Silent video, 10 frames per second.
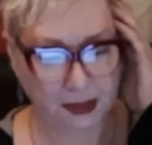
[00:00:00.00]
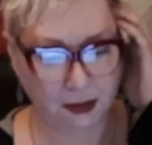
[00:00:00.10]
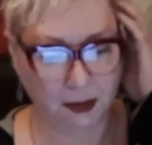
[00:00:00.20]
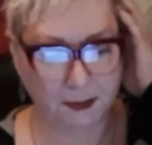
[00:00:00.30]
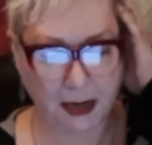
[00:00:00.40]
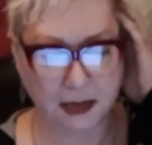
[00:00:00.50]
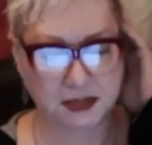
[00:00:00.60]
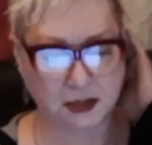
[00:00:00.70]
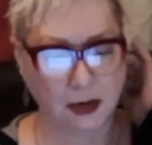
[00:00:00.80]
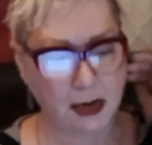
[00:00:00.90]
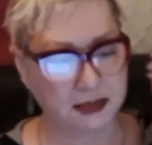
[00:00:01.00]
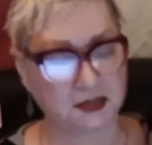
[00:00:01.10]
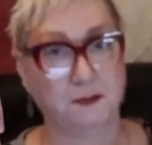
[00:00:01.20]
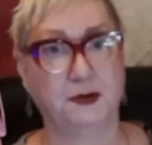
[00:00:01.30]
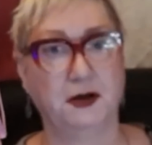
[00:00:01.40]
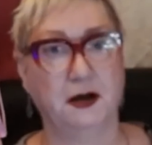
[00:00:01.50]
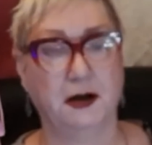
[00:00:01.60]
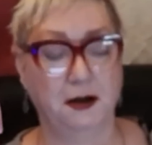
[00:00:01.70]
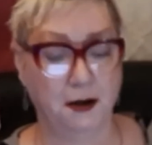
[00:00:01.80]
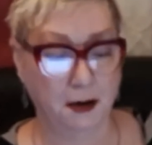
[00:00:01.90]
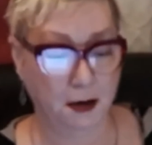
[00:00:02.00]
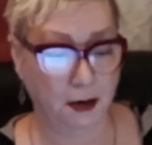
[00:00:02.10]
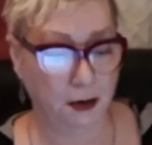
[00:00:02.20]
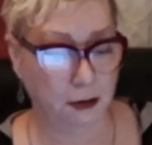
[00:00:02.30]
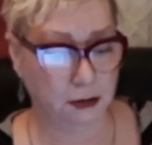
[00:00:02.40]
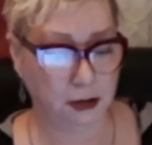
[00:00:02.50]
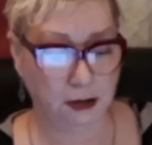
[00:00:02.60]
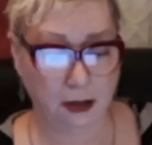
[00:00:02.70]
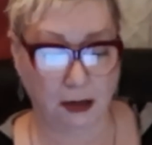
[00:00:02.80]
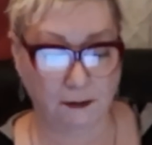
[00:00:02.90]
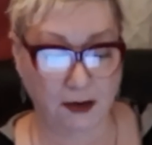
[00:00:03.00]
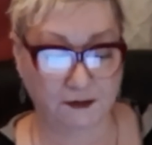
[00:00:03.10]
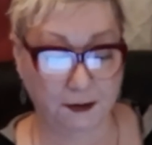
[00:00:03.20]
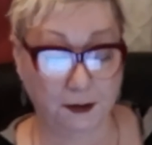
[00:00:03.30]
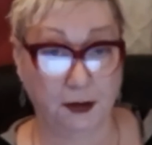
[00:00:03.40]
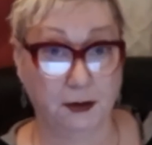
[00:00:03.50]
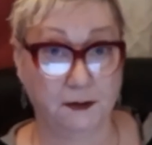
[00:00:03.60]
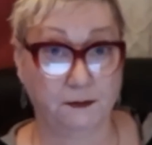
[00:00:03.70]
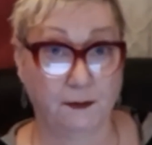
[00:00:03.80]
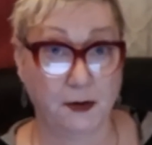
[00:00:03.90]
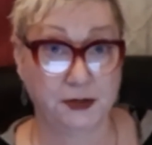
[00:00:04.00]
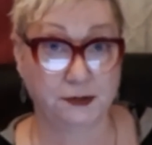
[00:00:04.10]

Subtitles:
In the past, there hasn't been any. However, the road to